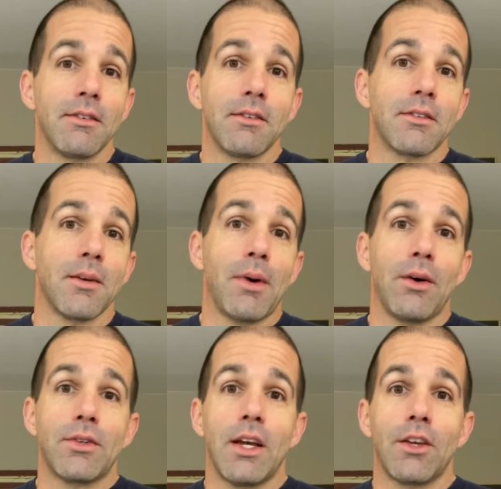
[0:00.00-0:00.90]
somehow
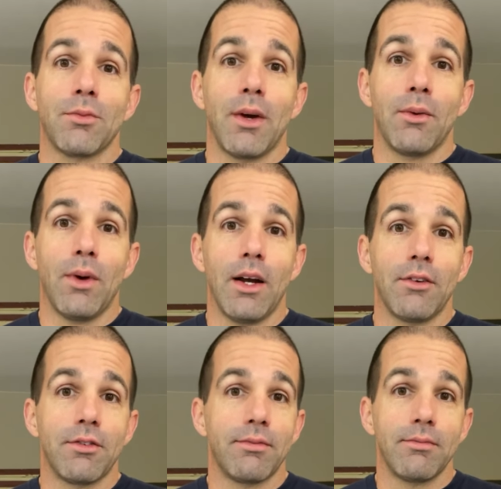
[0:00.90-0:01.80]
takes my
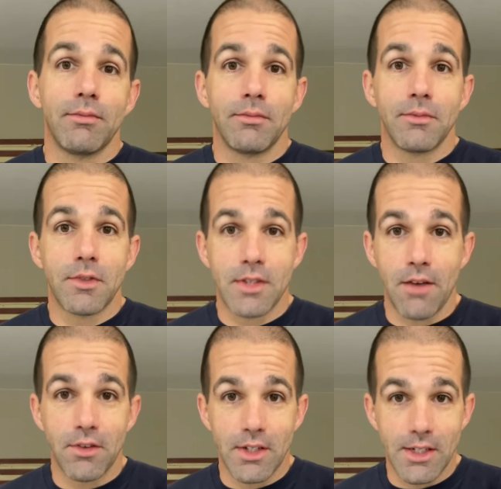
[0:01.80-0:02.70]
wife
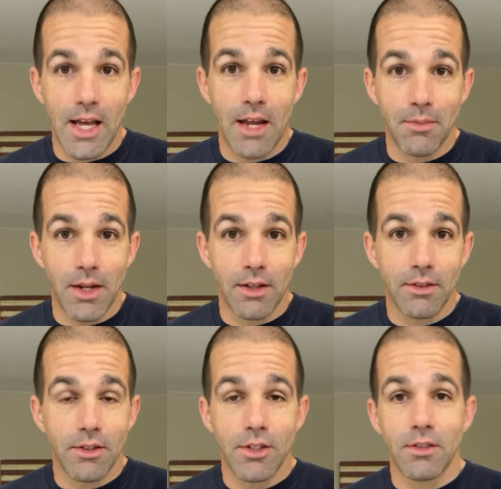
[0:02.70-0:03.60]
7 to 10
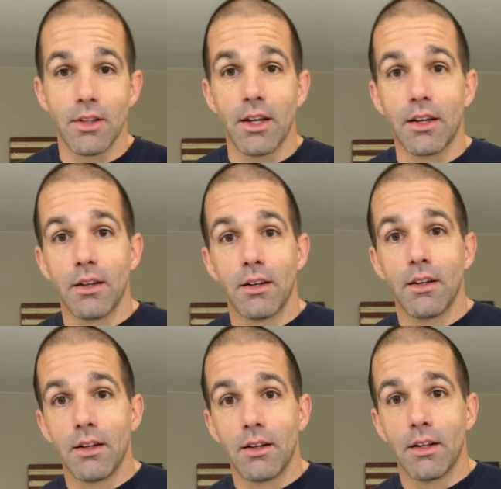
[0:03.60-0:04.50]
minutes. And she's like,
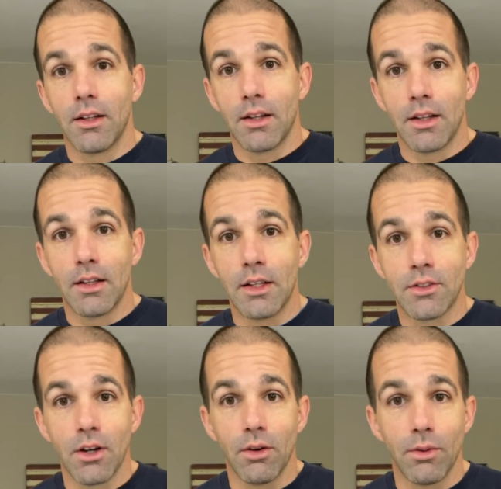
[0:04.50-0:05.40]
Let's
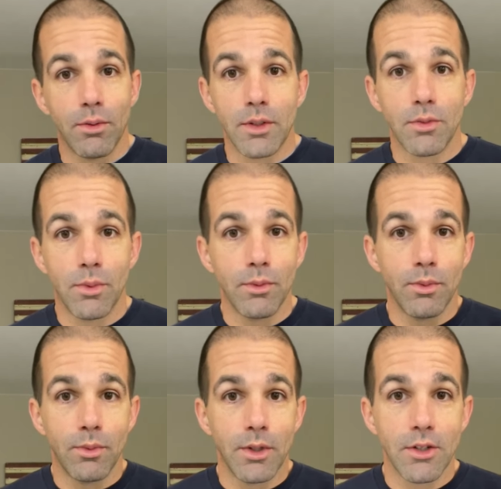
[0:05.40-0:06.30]
go. What,
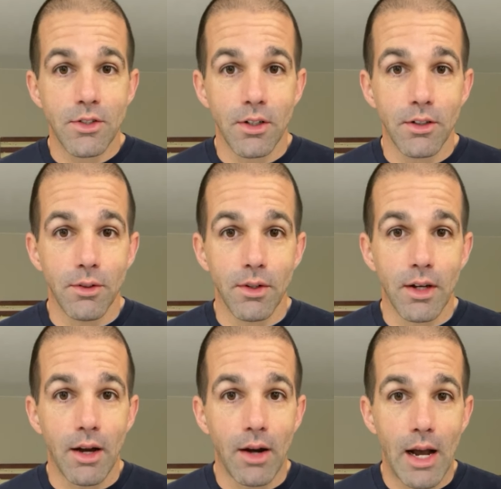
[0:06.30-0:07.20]
what are you still doing?
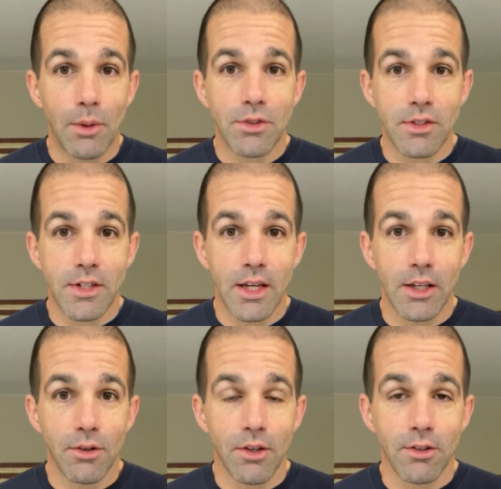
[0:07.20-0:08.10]
How, how is this taking
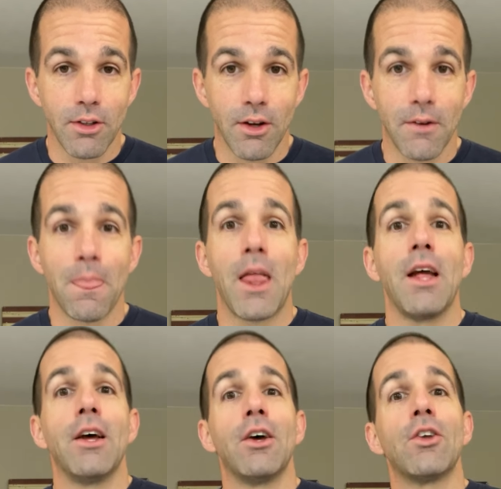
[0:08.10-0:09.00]
you this long?
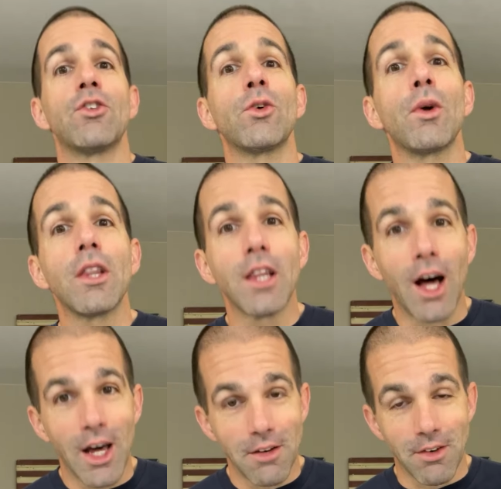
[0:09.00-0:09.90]
So, a
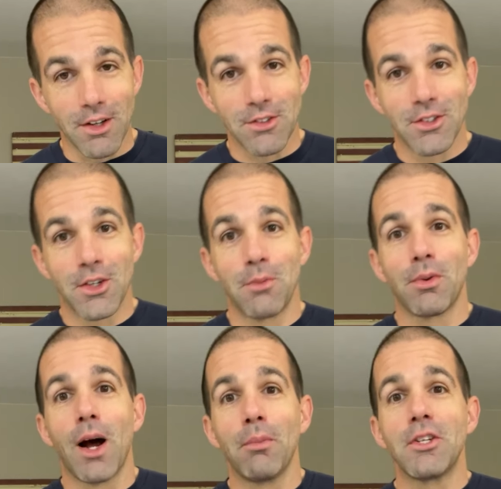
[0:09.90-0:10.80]
lot of us could
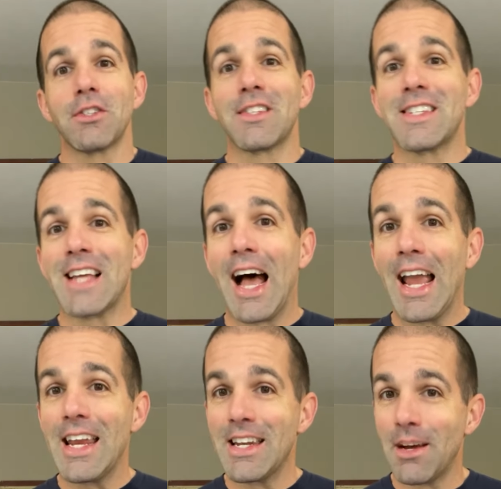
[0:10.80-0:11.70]
probably just
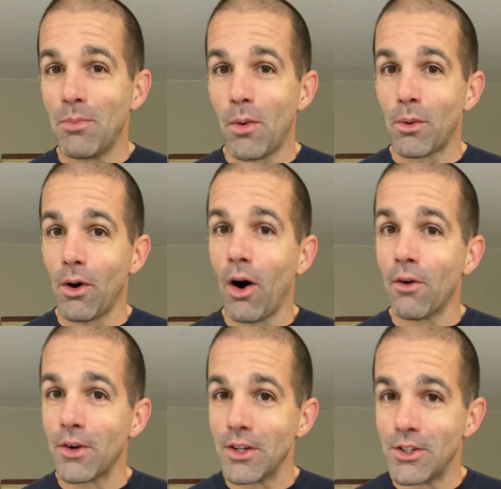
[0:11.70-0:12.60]
tighten up what we're
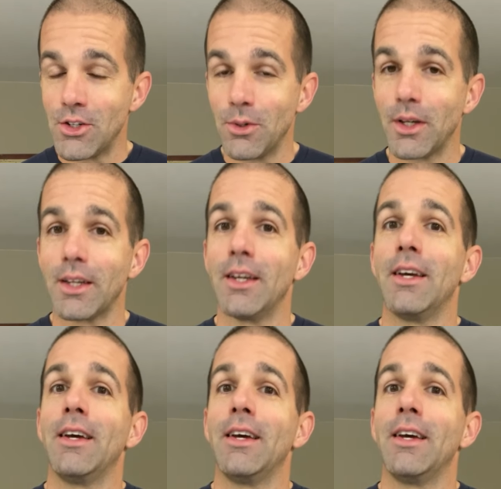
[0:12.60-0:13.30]
already doing,